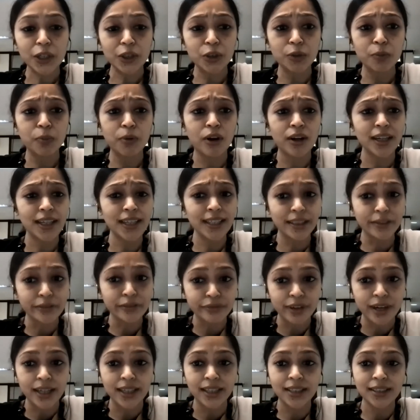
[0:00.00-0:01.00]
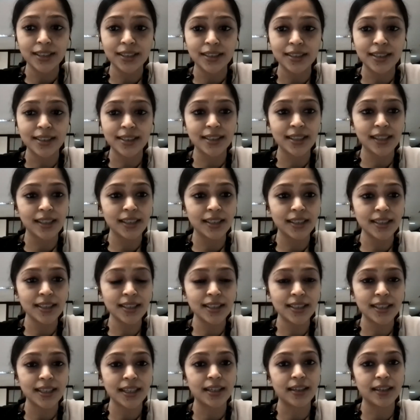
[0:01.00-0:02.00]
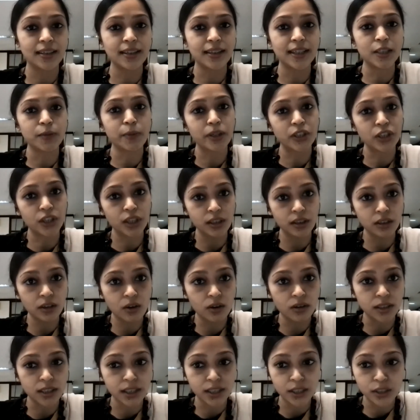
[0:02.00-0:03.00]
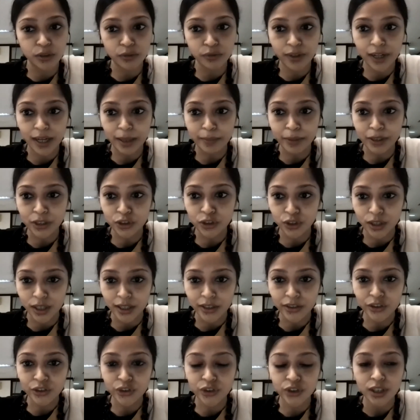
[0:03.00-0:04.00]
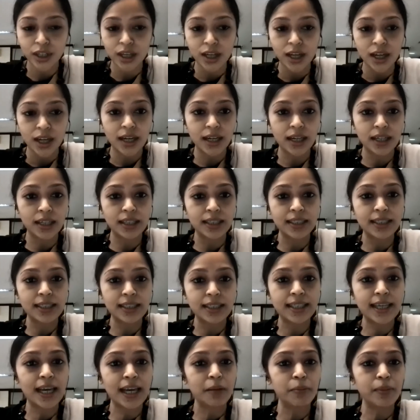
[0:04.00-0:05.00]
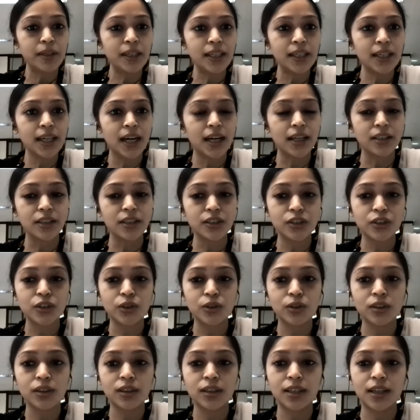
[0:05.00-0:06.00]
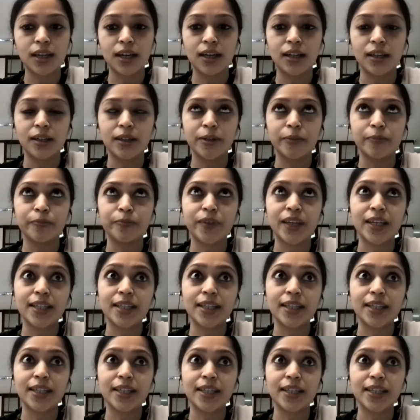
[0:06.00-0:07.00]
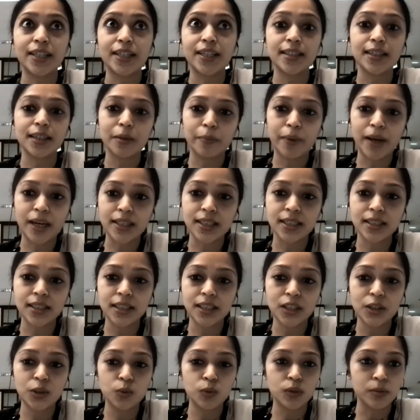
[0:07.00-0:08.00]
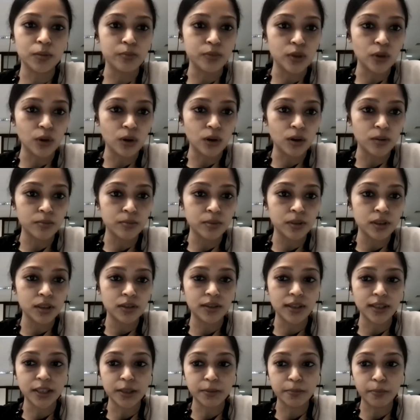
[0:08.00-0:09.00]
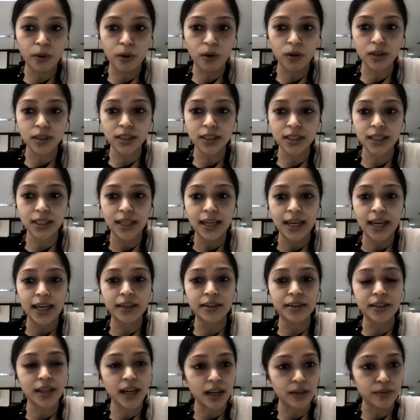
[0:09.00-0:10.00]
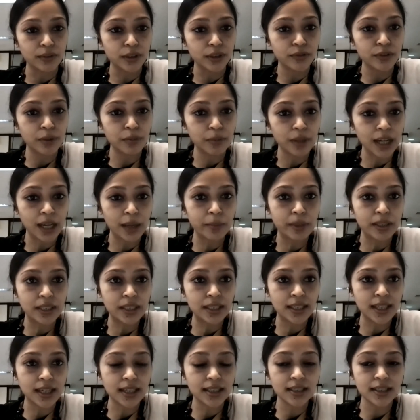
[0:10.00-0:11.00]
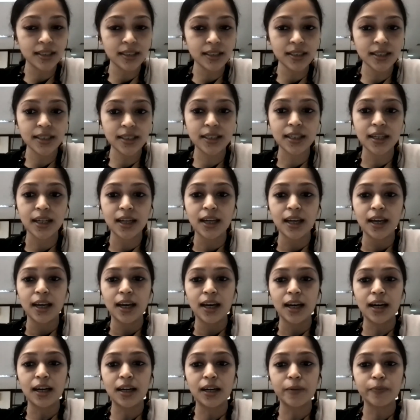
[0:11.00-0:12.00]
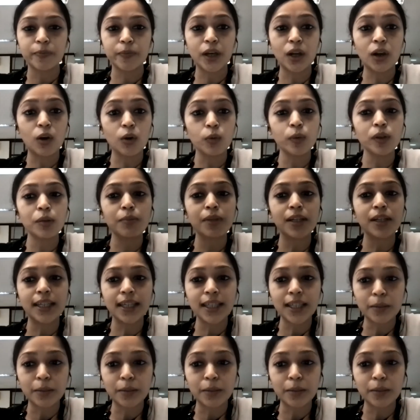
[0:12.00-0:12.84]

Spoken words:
broadly define resilience, especially in the context of climate change, it can be understood as the capacity to absorb, respond, and recover from climate disasters, along with building